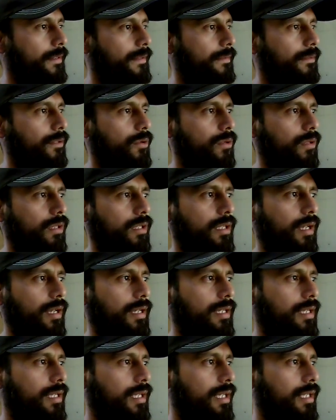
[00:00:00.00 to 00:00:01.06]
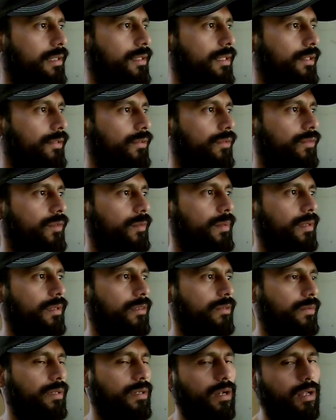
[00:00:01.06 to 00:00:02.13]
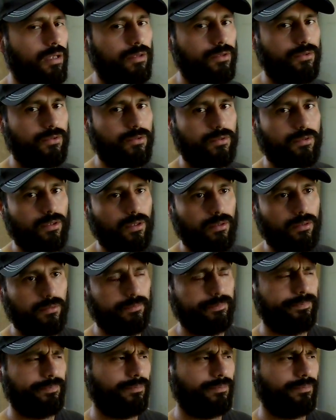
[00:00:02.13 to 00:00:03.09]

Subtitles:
Locally, I can get diesel for about $3 or so.